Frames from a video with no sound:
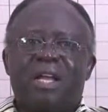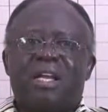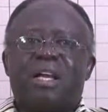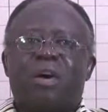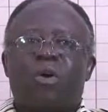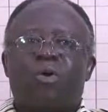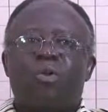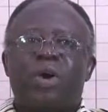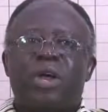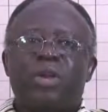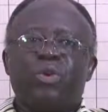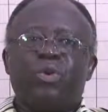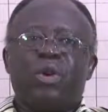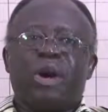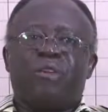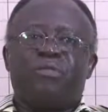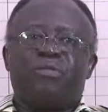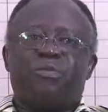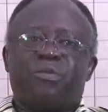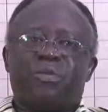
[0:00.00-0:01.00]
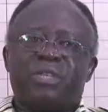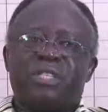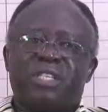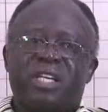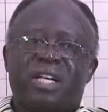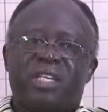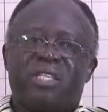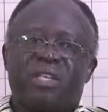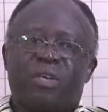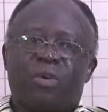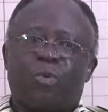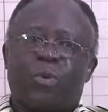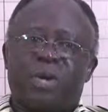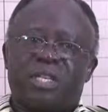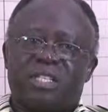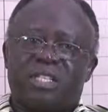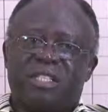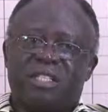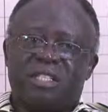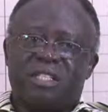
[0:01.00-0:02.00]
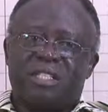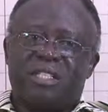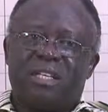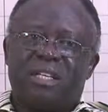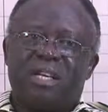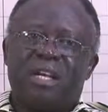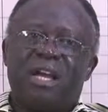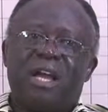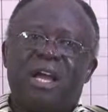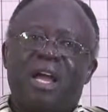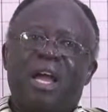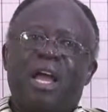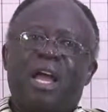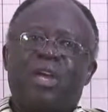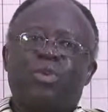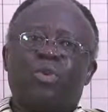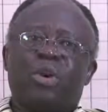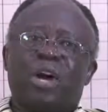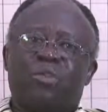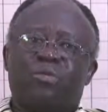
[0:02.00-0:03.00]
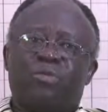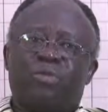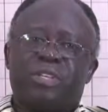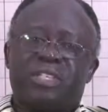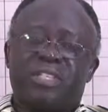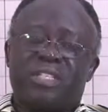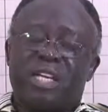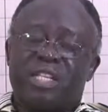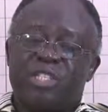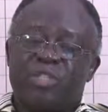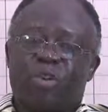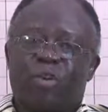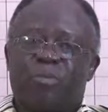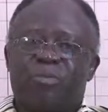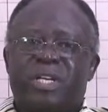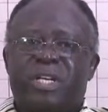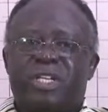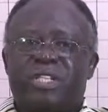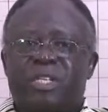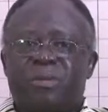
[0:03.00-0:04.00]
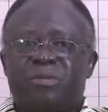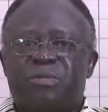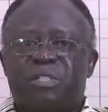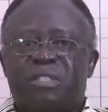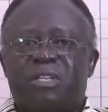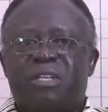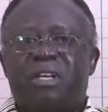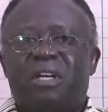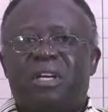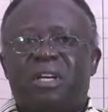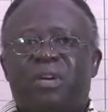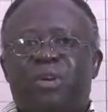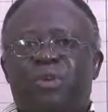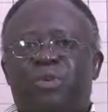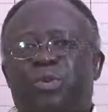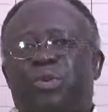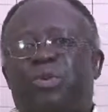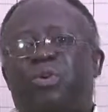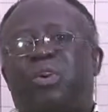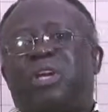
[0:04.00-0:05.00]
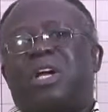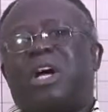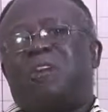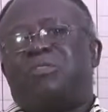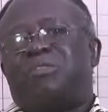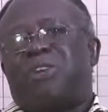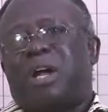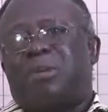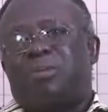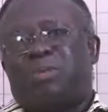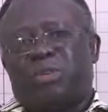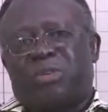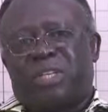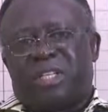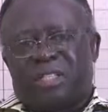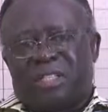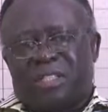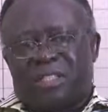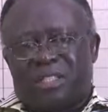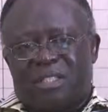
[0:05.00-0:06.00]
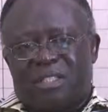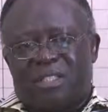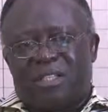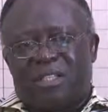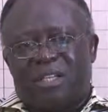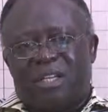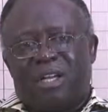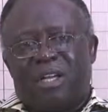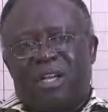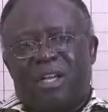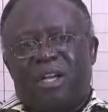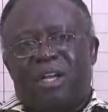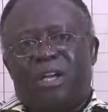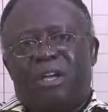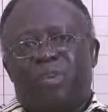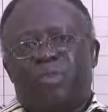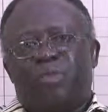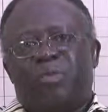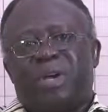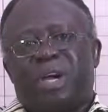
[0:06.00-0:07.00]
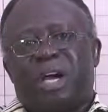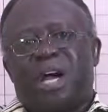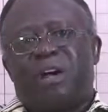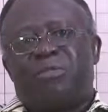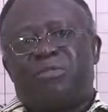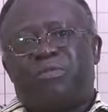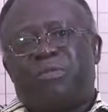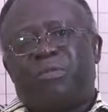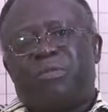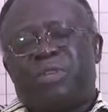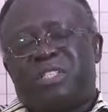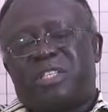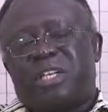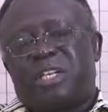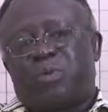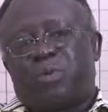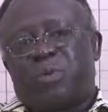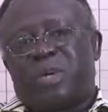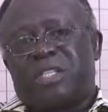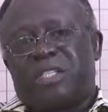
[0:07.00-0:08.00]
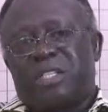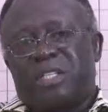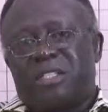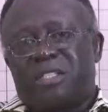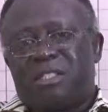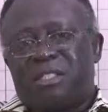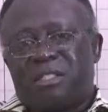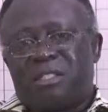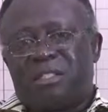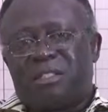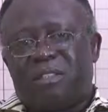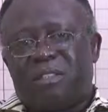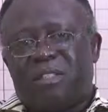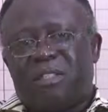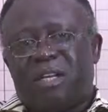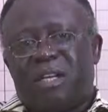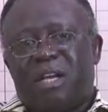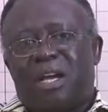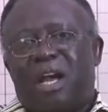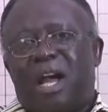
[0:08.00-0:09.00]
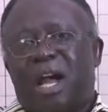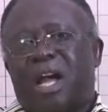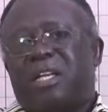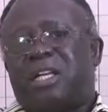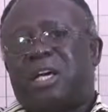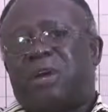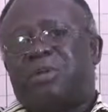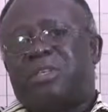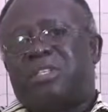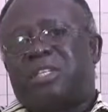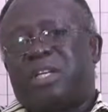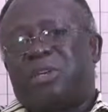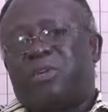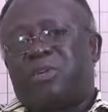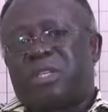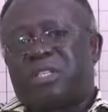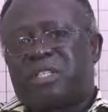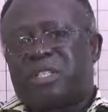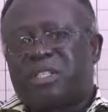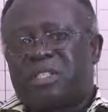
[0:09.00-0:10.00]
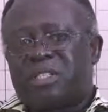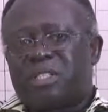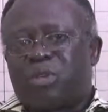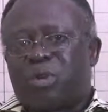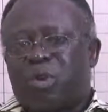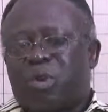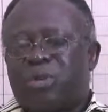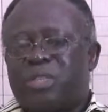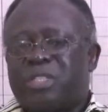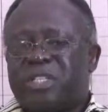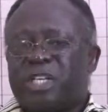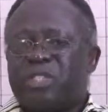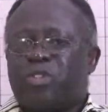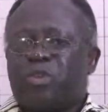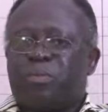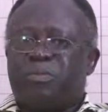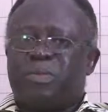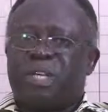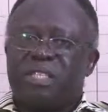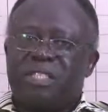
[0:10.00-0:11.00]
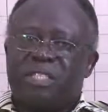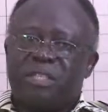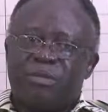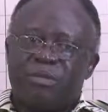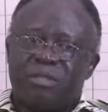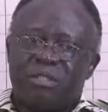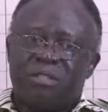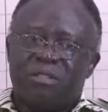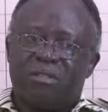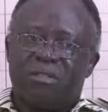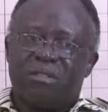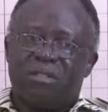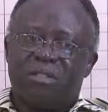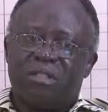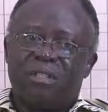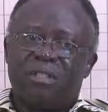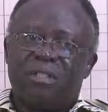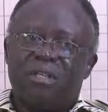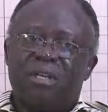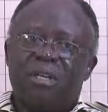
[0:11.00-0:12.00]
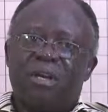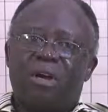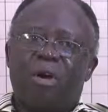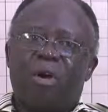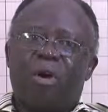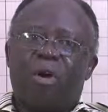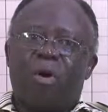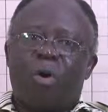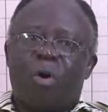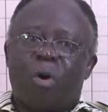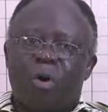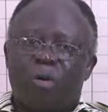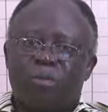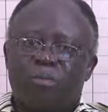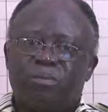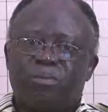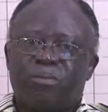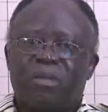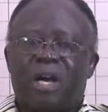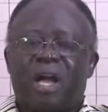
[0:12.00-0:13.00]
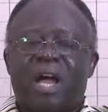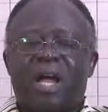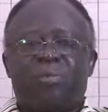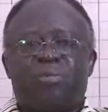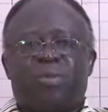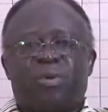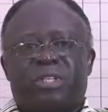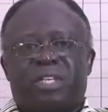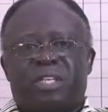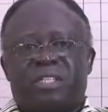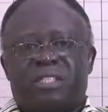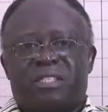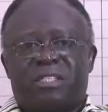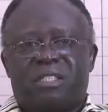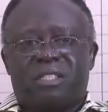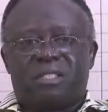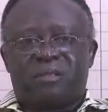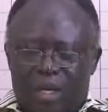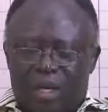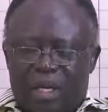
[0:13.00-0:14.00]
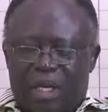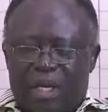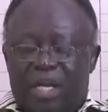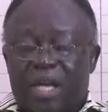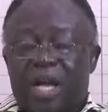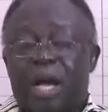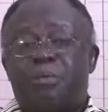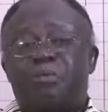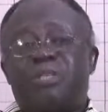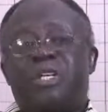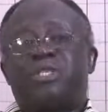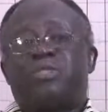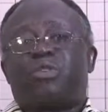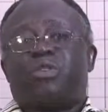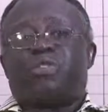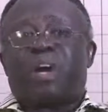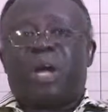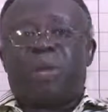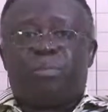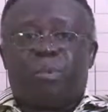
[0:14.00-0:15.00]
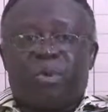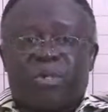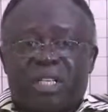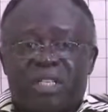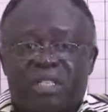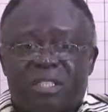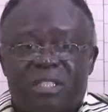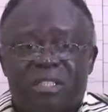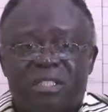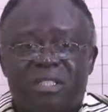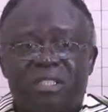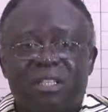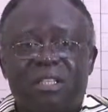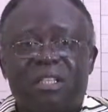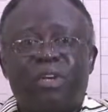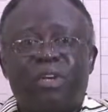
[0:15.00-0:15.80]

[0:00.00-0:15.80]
Now, when you have research questions and you have research objectives, you don't have hypothesis. You may have research questions, either research questions or research objectives, or hypothesis. In the absence of hypothesis,